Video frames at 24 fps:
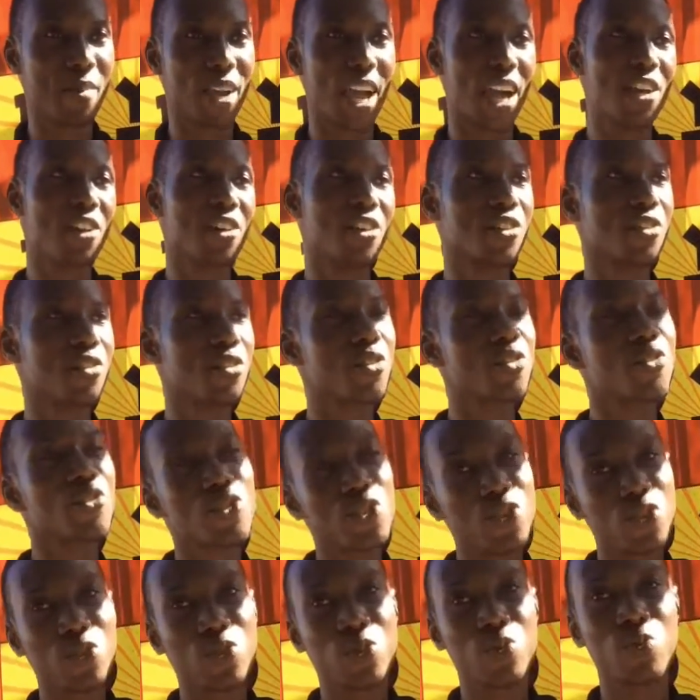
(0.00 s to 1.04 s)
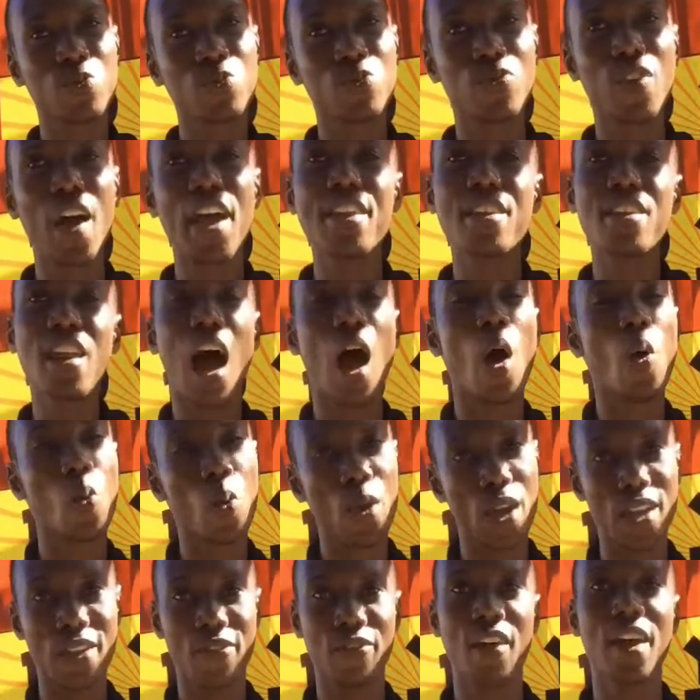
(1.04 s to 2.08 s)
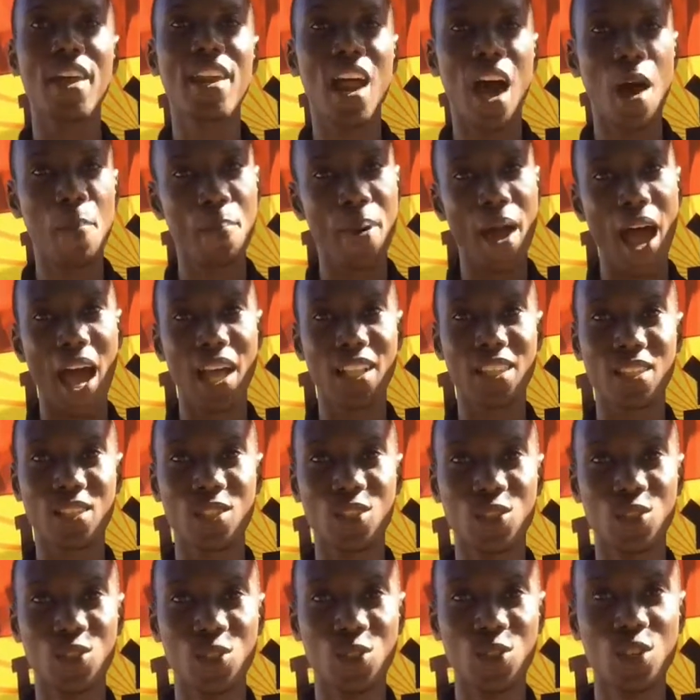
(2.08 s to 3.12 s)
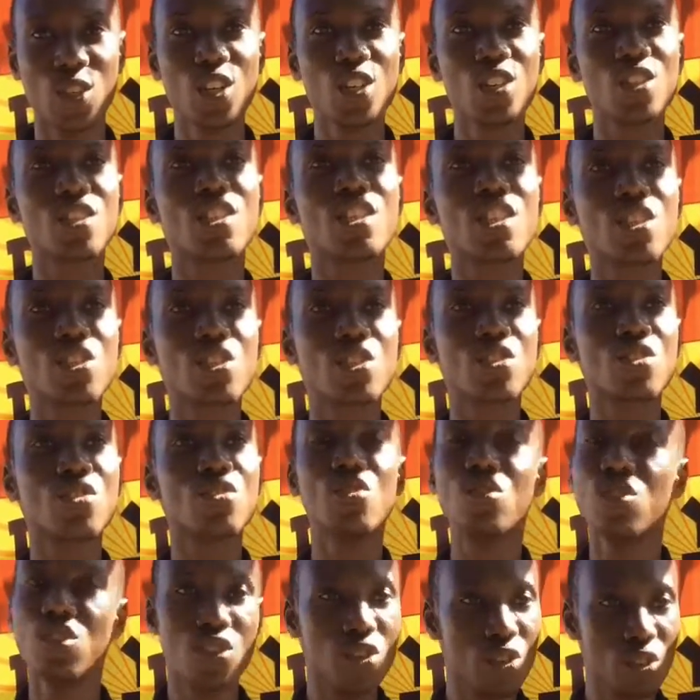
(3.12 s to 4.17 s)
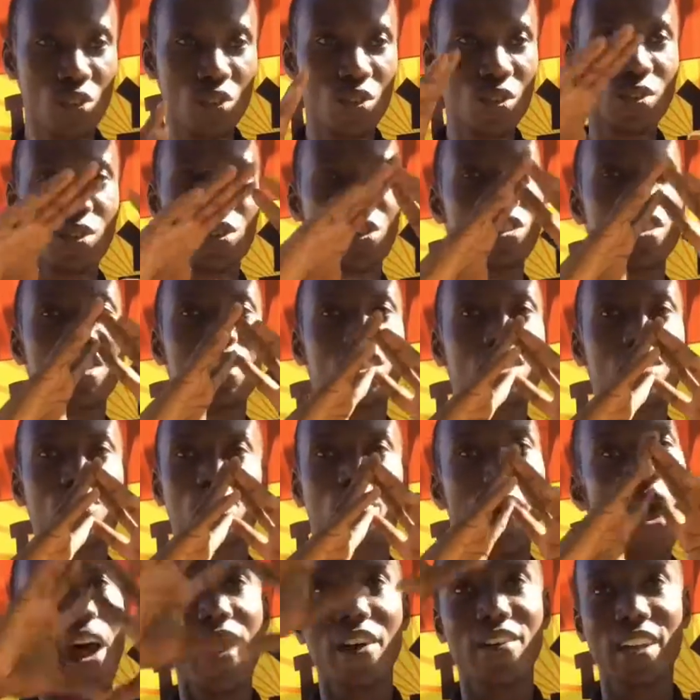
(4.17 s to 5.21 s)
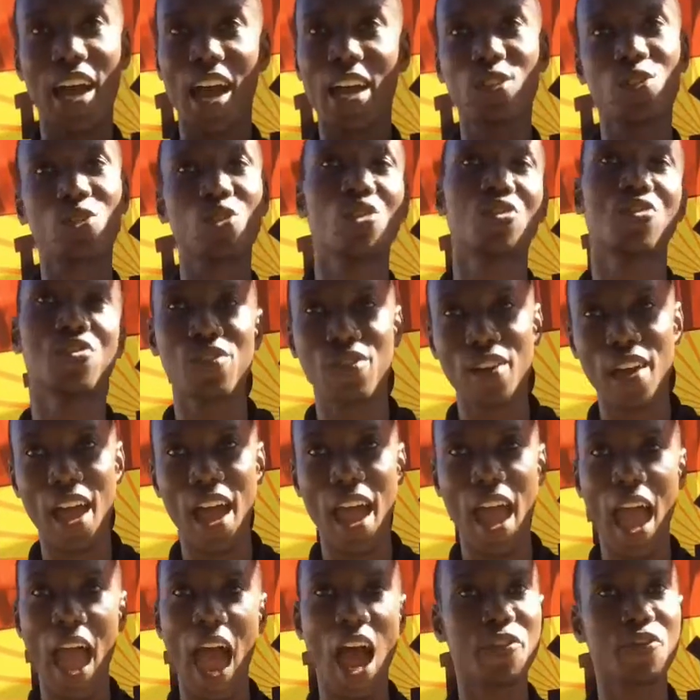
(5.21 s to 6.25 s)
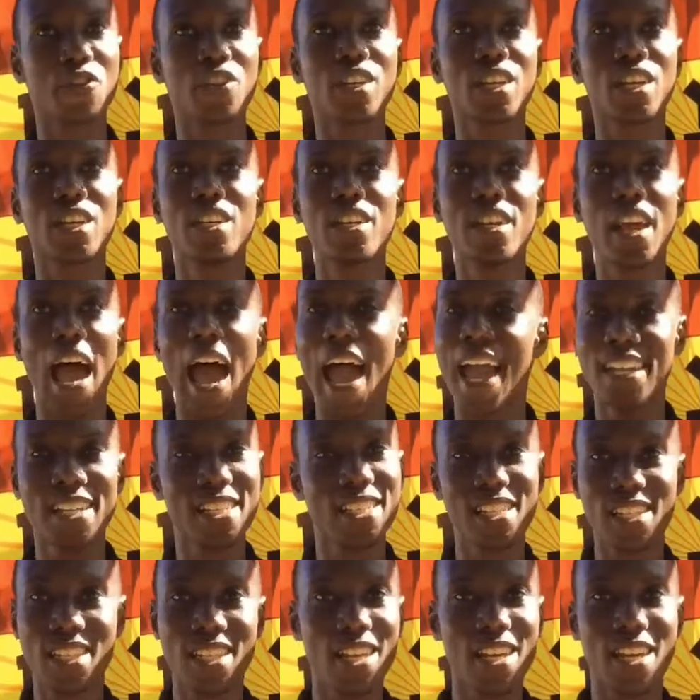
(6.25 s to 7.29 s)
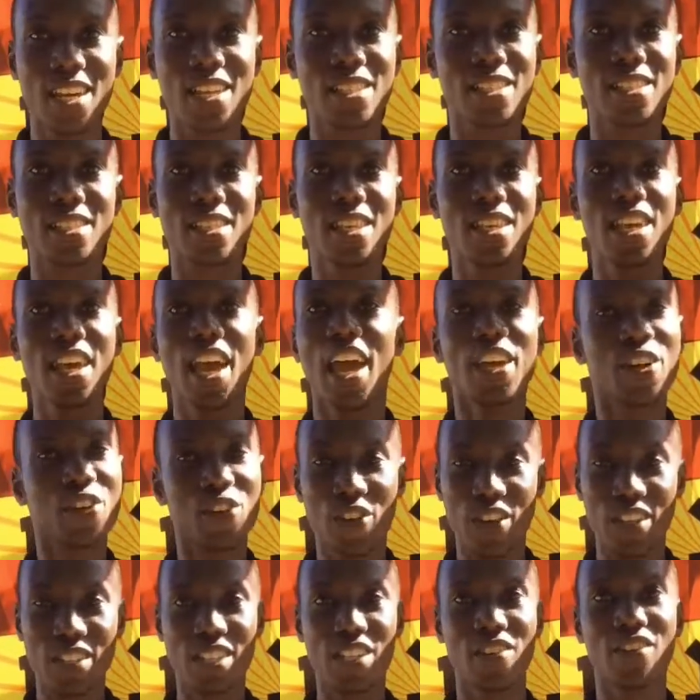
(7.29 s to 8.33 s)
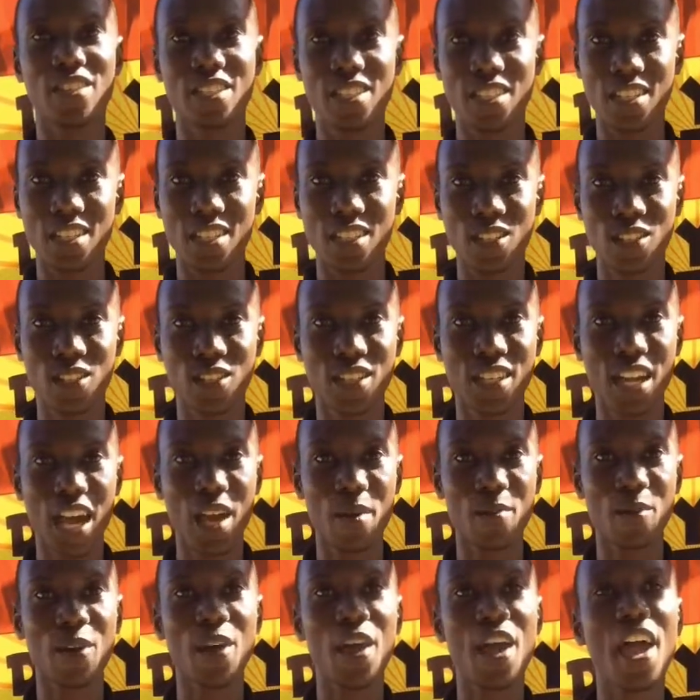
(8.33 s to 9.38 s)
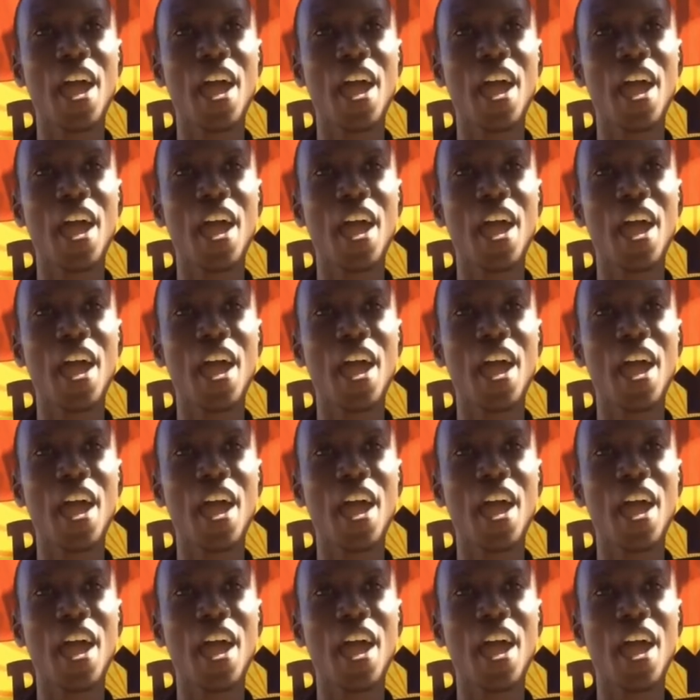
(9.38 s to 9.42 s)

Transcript: kind of finding our way, finding our path, to this paradise of African ideas and creativity. Yeah.